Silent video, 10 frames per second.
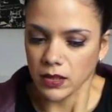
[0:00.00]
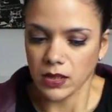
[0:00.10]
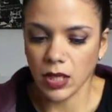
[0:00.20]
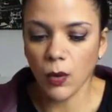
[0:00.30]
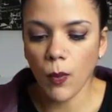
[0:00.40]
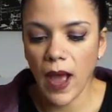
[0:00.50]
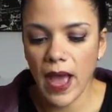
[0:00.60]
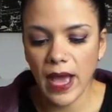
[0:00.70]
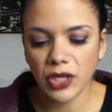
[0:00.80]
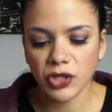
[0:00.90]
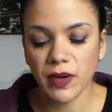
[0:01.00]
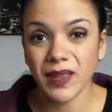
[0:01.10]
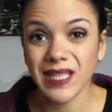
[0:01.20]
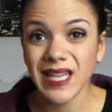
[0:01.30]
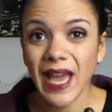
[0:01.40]
to wear during
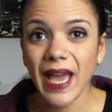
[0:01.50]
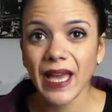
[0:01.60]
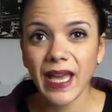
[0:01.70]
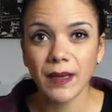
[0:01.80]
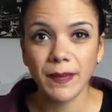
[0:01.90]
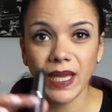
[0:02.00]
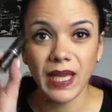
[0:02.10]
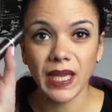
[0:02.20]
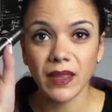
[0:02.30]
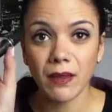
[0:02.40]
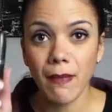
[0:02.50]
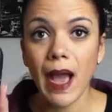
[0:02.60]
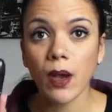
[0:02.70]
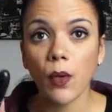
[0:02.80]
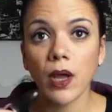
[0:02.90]
the day, it'd be the
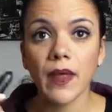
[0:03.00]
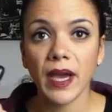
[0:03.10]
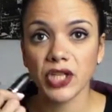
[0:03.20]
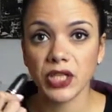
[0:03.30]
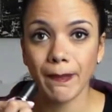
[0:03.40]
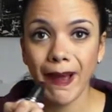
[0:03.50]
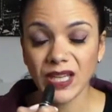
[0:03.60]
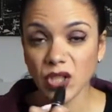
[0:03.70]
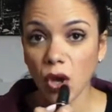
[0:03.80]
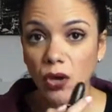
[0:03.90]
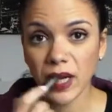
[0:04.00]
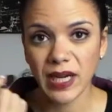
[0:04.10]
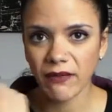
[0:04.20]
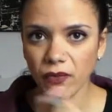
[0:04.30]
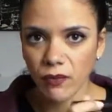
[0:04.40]
MAC one that I just pat on. I
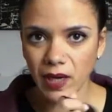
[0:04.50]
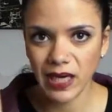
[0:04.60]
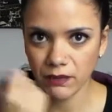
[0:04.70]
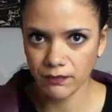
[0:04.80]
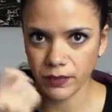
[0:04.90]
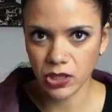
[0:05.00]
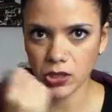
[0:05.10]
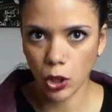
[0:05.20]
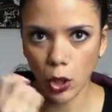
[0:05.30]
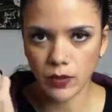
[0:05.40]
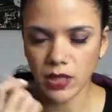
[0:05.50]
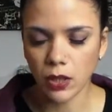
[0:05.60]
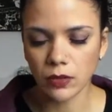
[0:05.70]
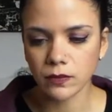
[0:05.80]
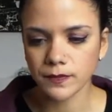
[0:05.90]
never really just coat it
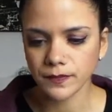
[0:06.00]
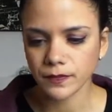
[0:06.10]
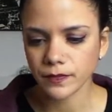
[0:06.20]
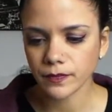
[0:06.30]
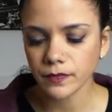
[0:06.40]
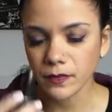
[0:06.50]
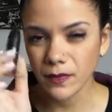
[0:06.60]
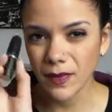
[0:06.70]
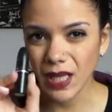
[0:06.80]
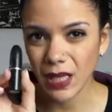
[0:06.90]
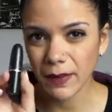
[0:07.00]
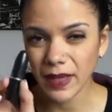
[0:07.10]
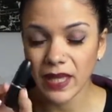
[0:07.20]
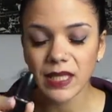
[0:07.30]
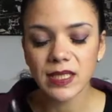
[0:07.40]
on. It'd
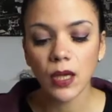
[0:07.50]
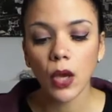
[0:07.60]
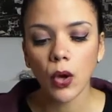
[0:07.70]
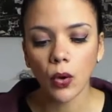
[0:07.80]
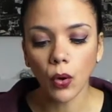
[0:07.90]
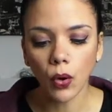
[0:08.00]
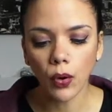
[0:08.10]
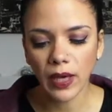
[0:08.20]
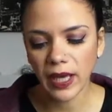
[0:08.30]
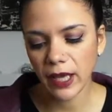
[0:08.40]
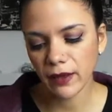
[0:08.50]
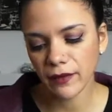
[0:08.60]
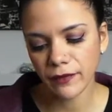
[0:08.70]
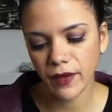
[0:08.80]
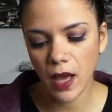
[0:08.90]
be this, or
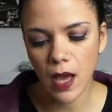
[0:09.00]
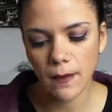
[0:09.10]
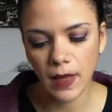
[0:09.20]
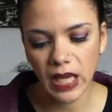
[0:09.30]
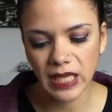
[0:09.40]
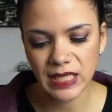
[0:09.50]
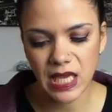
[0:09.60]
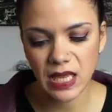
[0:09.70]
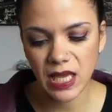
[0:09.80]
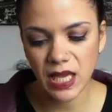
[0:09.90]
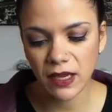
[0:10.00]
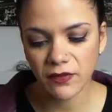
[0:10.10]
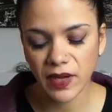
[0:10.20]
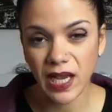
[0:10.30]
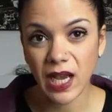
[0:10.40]
if it's in the
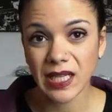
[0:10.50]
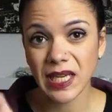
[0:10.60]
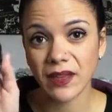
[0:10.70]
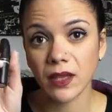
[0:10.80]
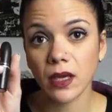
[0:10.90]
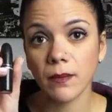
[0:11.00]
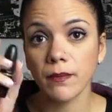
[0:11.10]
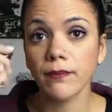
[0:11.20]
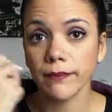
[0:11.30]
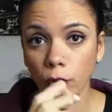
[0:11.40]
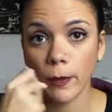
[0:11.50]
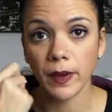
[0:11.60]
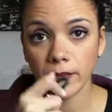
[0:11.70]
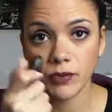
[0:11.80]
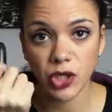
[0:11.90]
evening, I'd either
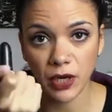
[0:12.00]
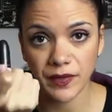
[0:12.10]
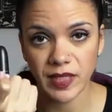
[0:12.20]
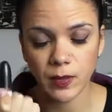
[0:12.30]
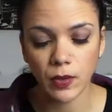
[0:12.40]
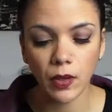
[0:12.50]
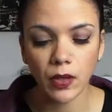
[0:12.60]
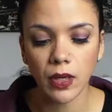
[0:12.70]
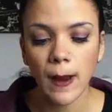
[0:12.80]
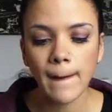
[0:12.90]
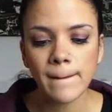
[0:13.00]
proper chuck this one on